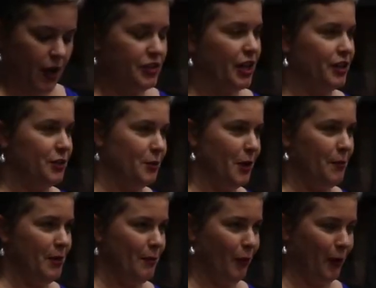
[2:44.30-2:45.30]
I'll tell you a
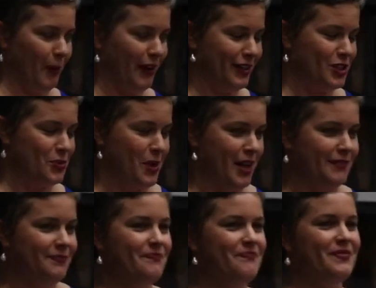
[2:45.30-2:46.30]
bit more about each one.
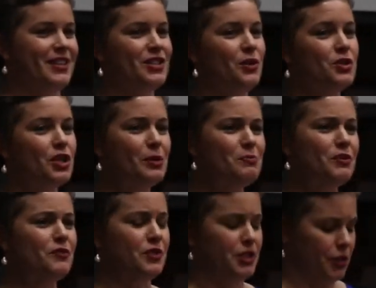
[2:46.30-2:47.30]
So in terms
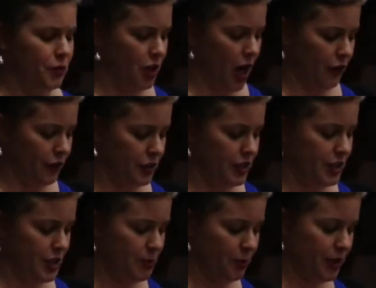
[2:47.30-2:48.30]
of zero tolerance
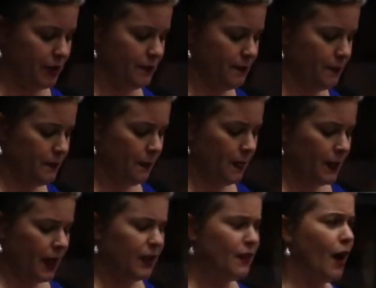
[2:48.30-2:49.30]
discipline,
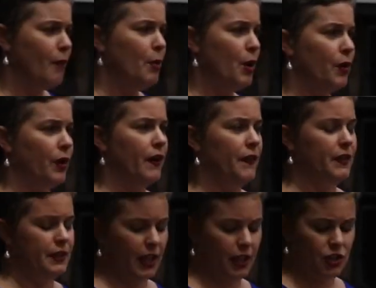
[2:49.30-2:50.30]
in Lompoc, the
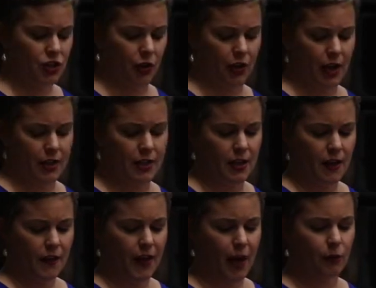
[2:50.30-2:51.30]
data showed us
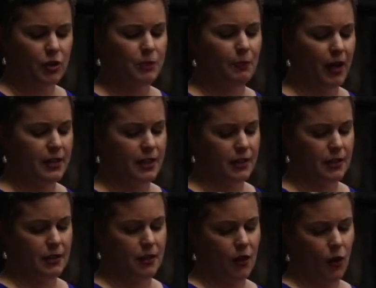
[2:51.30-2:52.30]
that
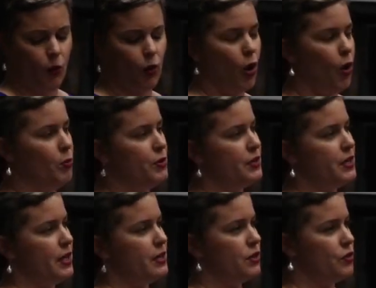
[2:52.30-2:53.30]
responses were almost
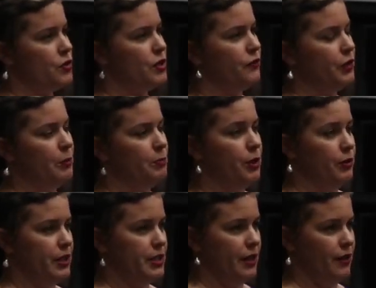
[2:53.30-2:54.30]
exclusively
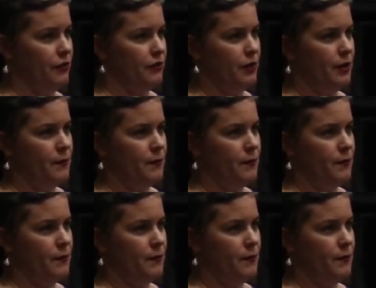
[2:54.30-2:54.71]
punitive,